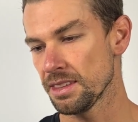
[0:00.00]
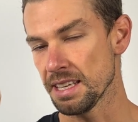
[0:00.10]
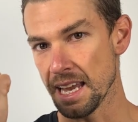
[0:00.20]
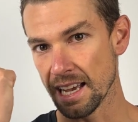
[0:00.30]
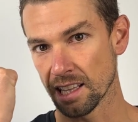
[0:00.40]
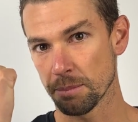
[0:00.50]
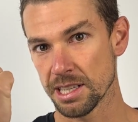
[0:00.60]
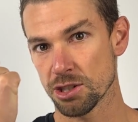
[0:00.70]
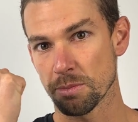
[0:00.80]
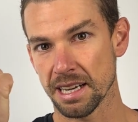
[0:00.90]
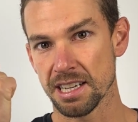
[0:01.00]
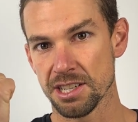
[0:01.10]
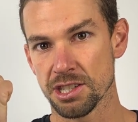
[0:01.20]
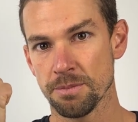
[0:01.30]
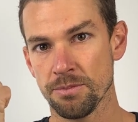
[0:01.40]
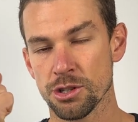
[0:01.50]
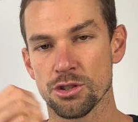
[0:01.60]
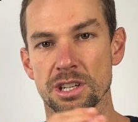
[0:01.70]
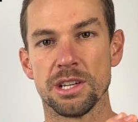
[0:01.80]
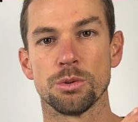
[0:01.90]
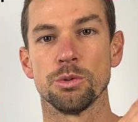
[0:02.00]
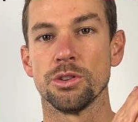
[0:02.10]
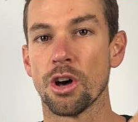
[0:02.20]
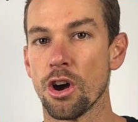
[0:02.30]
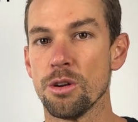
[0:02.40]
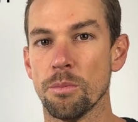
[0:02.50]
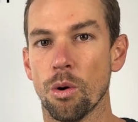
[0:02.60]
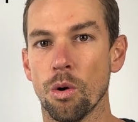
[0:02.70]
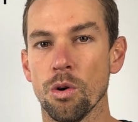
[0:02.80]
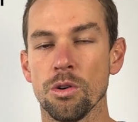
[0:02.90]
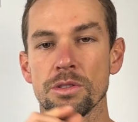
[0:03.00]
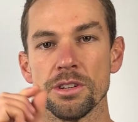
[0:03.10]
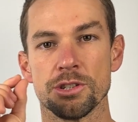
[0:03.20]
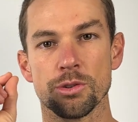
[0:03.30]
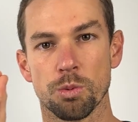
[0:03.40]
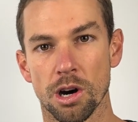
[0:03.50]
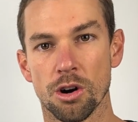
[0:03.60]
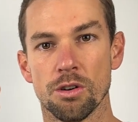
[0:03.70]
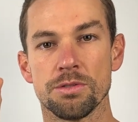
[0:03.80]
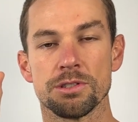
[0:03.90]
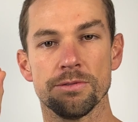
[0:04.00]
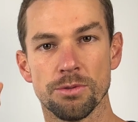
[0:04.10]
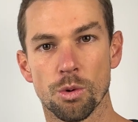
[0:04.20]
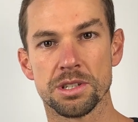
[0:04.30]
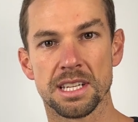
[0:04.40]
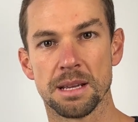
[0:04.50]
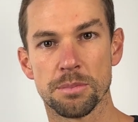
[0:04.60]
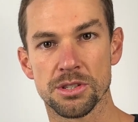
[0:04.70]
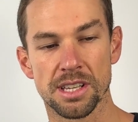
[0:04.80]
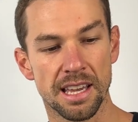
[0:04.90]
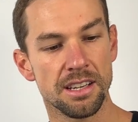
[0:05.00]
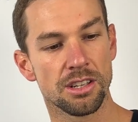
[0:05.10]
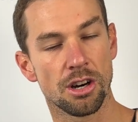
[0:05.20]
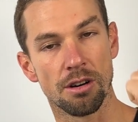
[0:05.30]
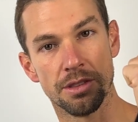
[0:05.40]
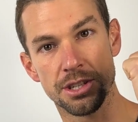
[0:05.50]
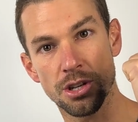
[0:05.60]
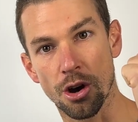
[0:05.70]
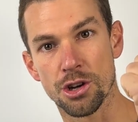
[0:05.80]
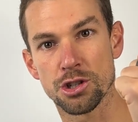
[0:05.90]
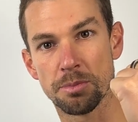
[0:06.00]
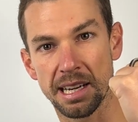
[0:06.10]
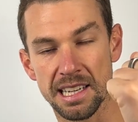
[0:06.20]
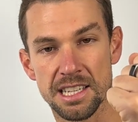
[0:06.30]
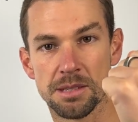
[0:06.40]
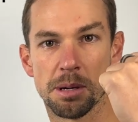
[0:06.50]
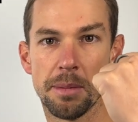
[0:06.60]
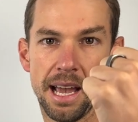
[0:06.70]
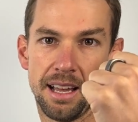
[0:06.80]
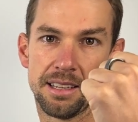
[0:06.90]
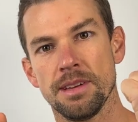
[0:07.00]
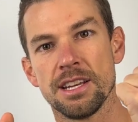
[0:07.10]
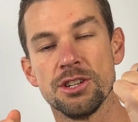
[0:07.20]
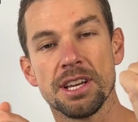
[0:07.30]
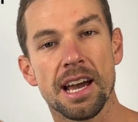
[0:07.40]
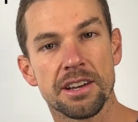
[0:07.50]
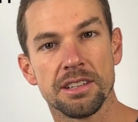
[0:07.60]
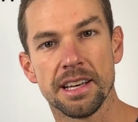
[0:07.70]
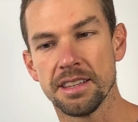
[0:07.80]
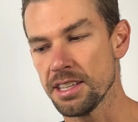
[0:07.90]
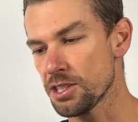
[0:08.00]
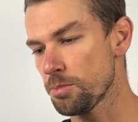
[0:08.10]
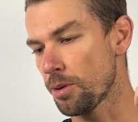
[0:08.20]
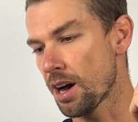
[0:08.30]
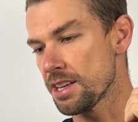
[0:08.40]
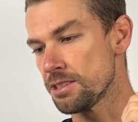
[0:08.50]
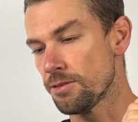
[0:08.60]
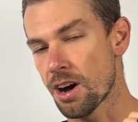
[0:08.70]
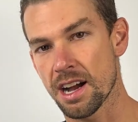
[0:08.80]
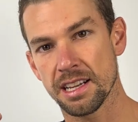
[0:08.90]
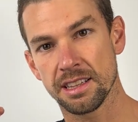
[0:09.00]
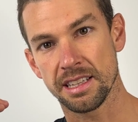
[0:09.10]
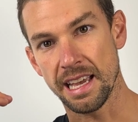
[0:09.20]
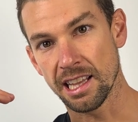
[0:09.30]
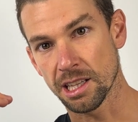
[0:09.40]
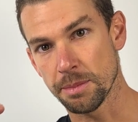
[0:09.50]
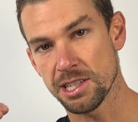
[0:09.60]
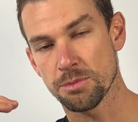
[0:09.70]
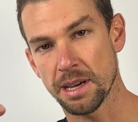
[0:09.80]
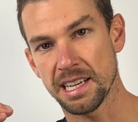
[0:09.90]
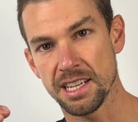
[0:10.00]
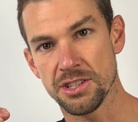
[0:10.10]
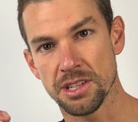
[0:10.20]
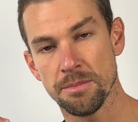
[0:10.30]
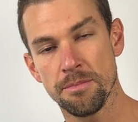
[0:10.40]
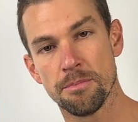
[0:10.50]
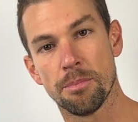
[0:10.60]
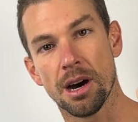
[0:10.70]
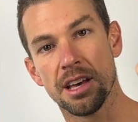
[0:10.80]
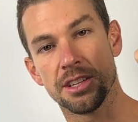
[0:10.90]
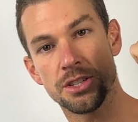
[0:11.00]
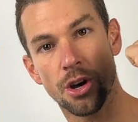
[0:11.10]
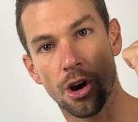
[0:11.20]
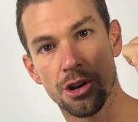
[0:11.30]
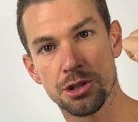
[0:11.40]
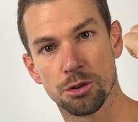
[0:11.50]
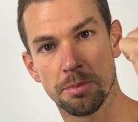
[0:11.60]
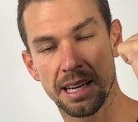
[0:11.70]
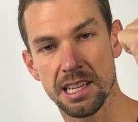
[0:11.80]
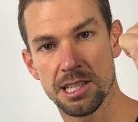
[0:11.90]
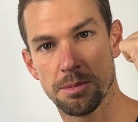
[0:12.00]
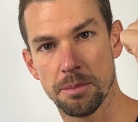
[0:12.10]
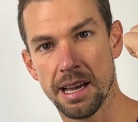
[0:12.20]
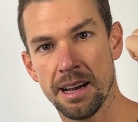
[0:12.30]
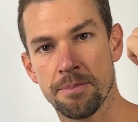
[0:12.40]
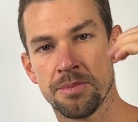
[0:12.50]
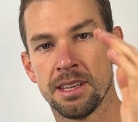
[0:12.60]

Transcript: the elemental magnesium should equal no more than 12 to 14% of the total magnesium amount. And you calculate this by dividing the elemental magnesium by the total magnesium amount.